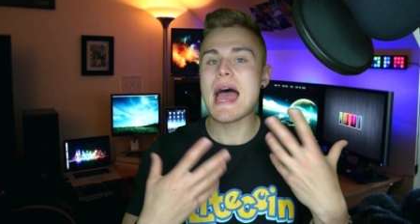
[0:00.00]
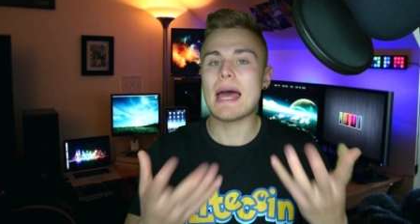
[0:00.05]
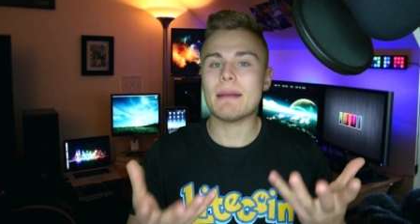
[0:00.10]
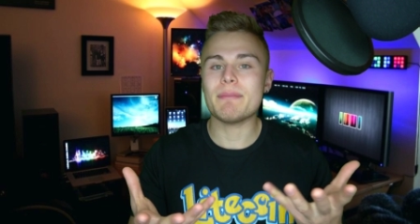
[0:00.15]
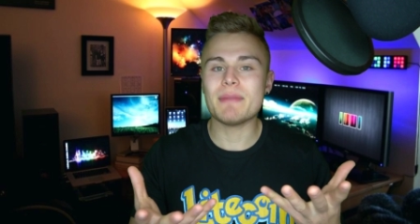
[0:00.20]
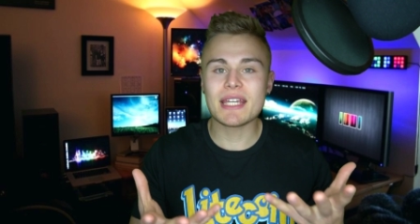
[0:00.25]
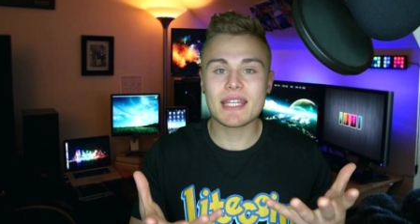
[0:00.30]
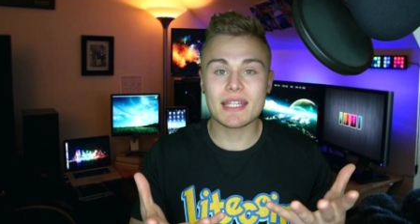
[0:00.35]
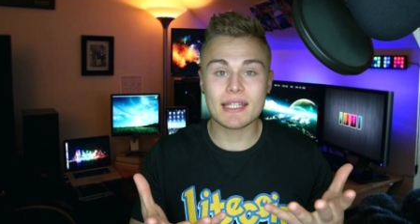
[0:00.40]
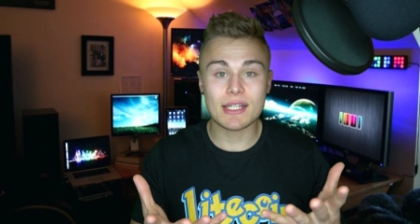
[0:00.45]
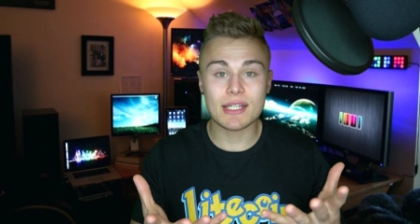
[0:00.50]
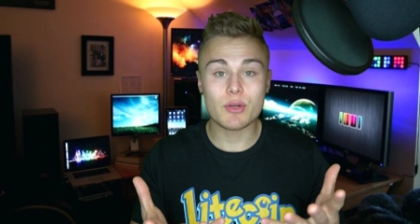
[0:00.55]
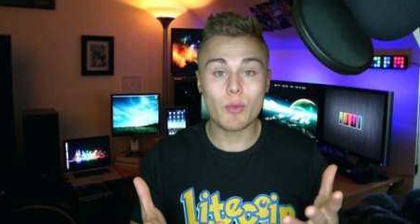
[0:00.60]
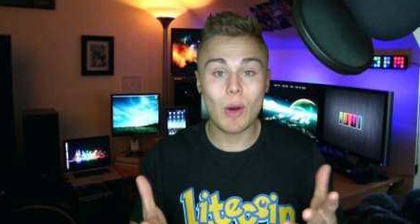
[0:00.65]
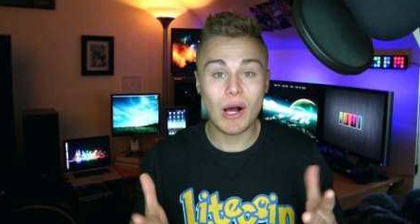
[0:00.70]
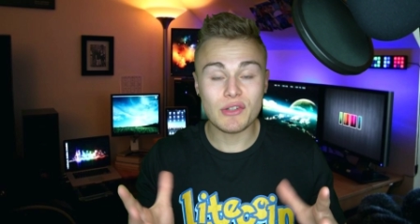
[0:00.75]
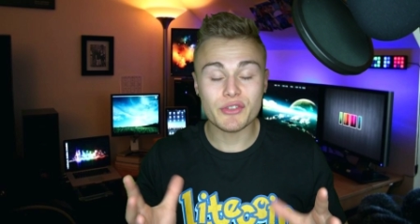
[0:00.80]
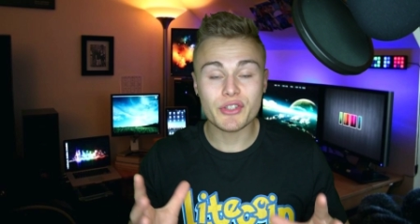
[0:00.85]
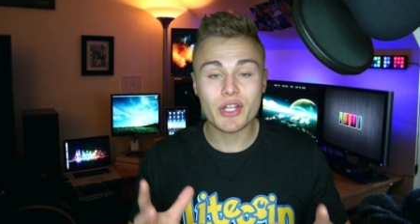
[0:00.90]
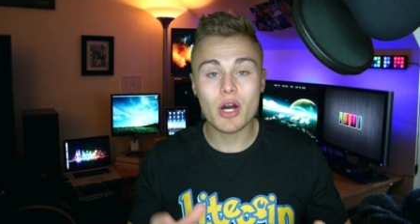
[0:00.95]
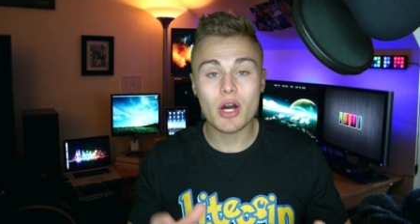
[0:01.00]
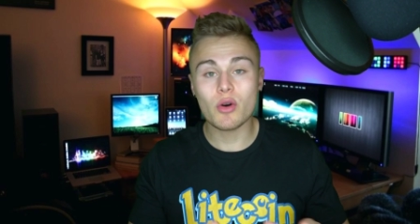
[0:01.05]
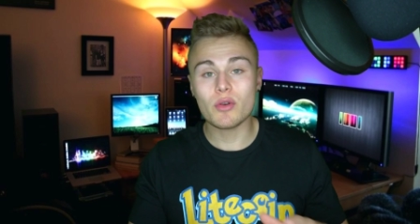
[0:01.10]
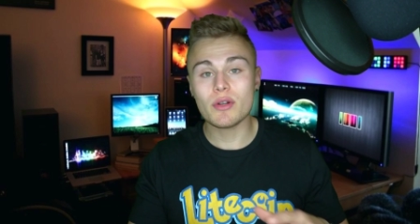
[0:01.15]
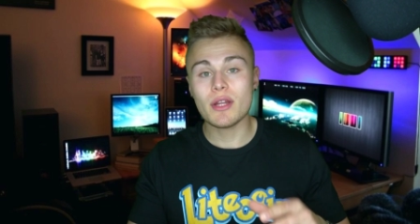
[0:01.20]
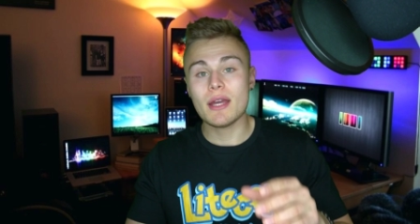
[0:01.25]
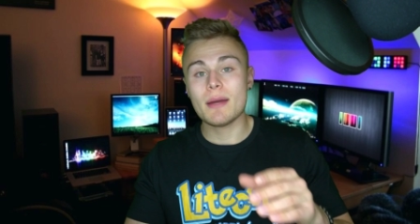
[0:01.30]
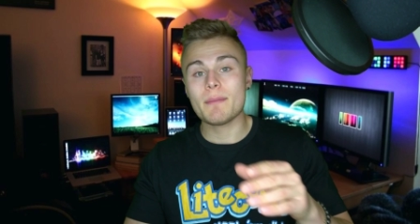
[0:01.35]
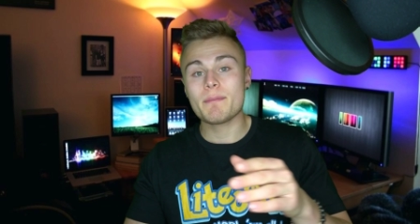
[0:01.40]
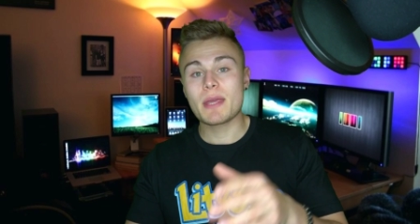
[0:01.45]
and making it well
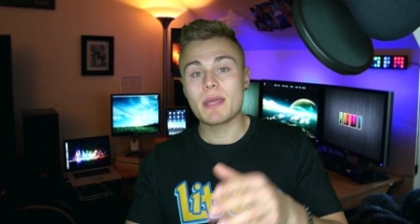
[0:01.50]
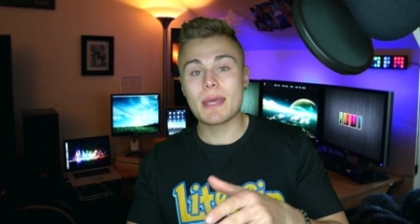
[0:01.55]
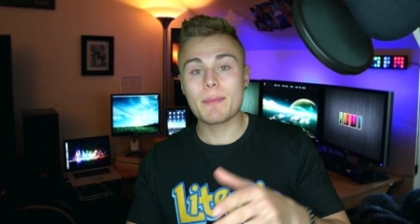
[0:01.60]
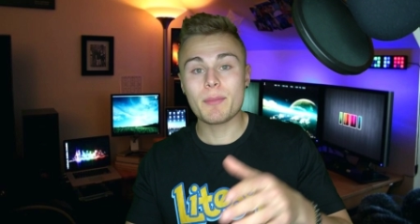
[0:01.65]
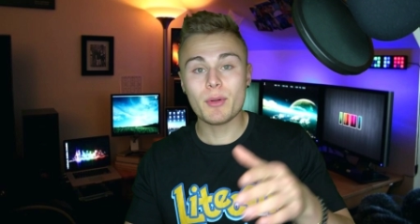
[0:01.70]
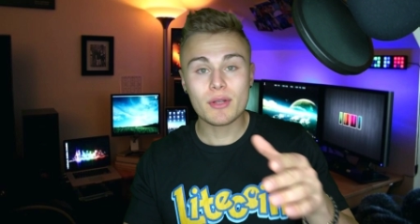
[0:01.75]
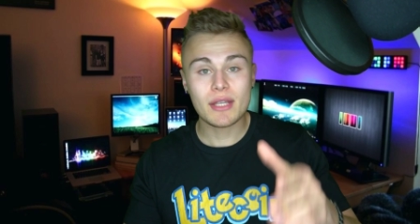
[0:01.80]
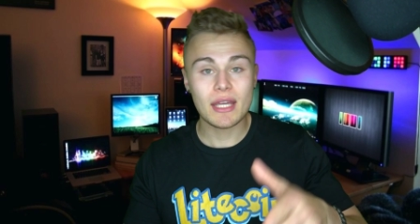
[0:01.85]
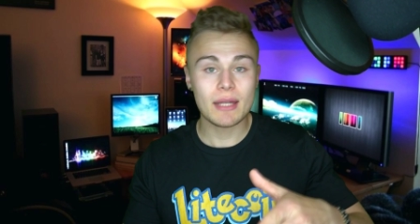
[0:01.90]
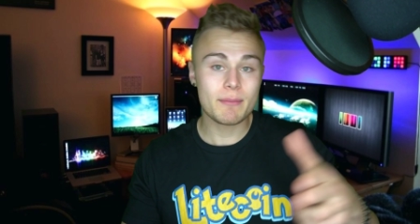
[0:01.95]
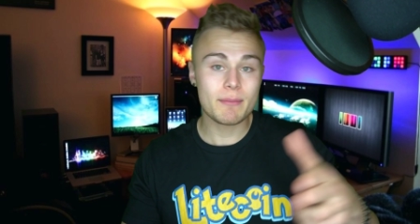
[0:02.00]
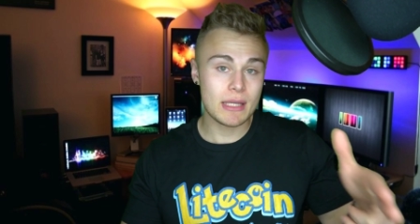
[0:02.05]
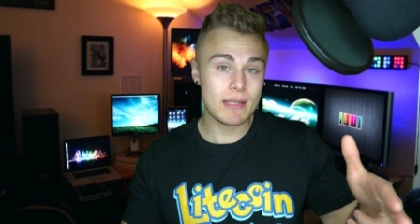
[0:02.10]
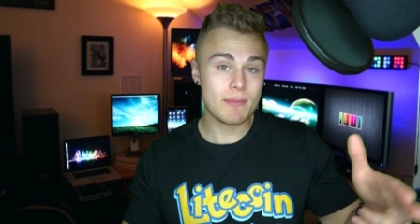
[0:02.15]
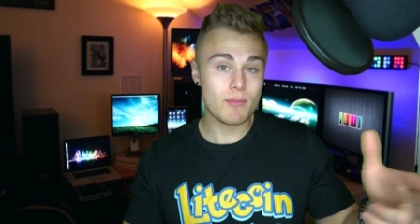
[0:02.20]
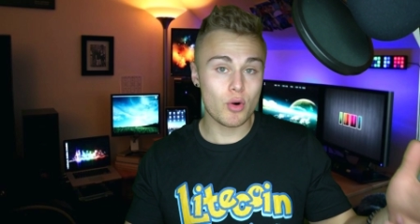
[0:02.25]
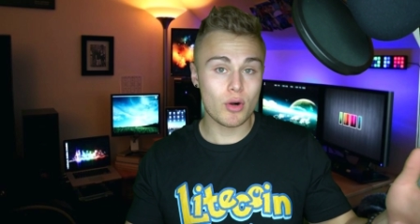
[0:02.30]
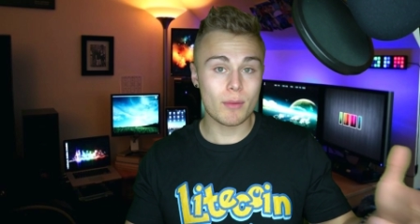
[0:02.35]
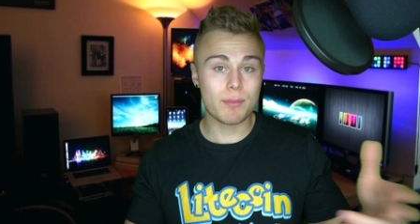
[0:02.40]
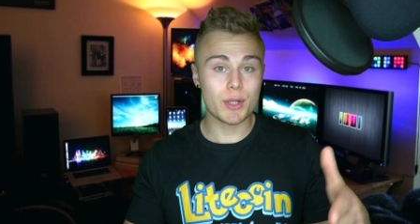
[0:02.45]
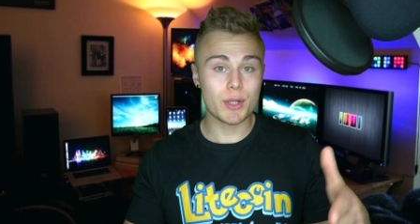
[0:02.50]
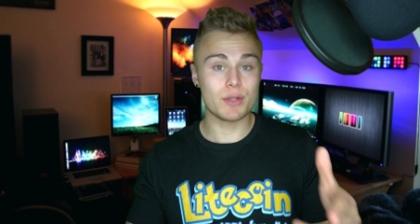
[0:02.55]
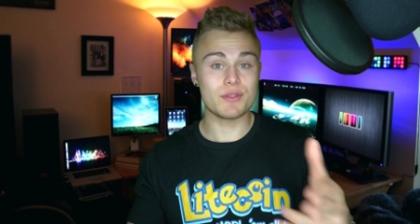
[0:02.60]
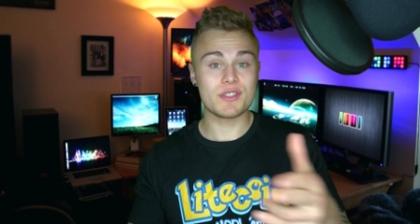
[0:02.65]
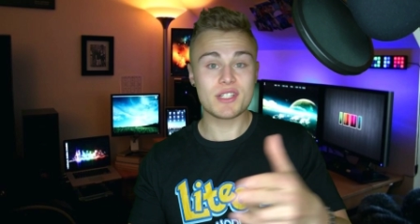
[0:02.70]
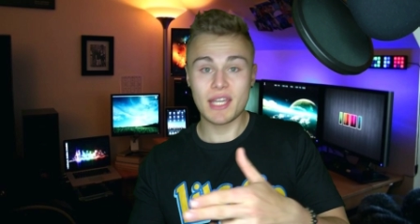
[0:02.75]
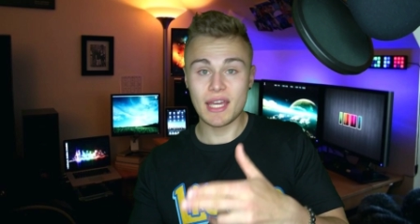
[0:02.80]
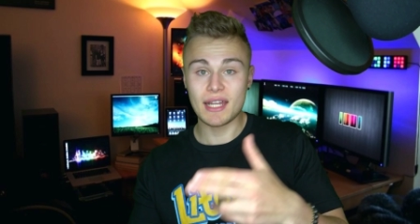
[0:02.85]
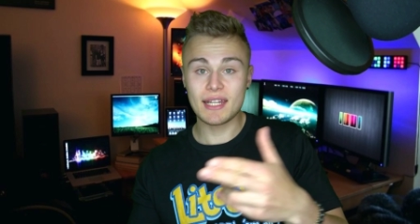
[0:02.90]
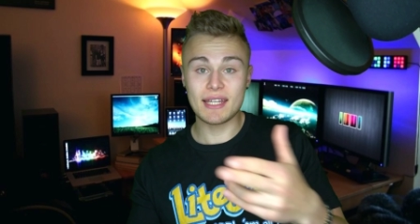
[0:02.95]
known, people can be more
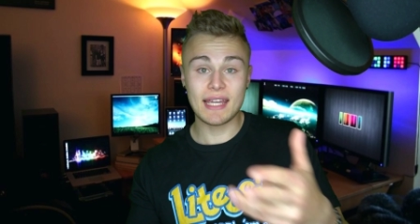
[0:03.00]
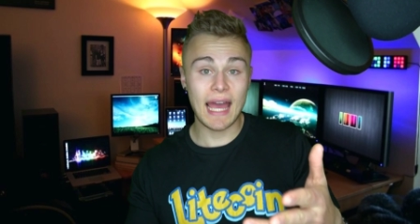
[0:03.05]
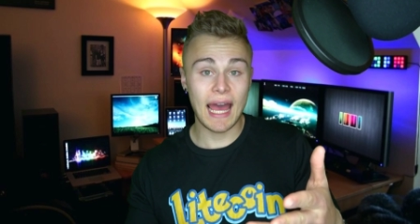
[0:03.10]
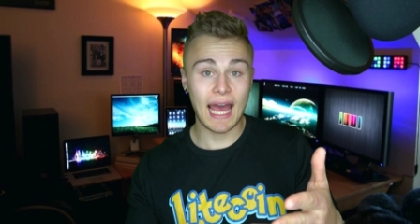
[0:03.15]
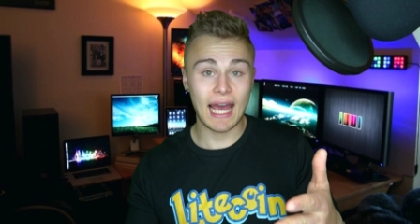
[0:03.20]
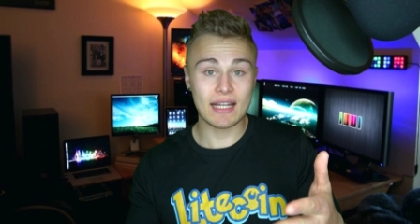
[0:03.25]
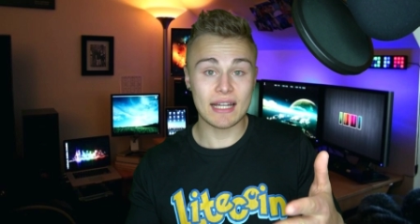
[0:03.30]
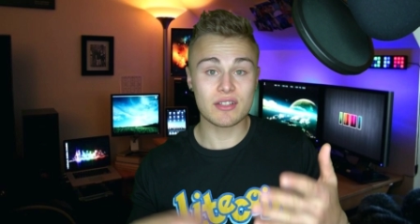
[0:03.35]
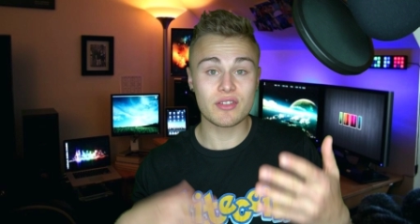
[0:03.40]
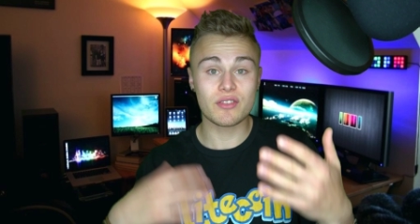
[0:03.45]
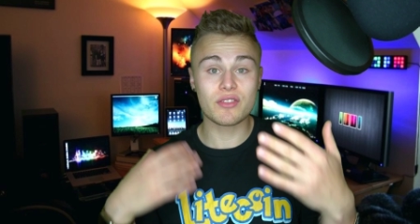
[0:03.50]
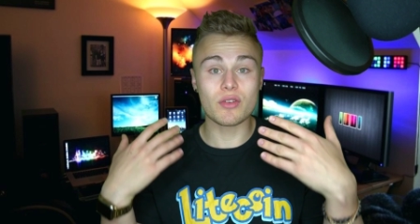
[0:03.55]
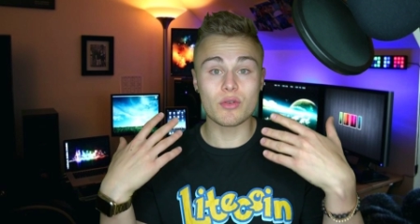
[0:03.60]
prone to getting hacked.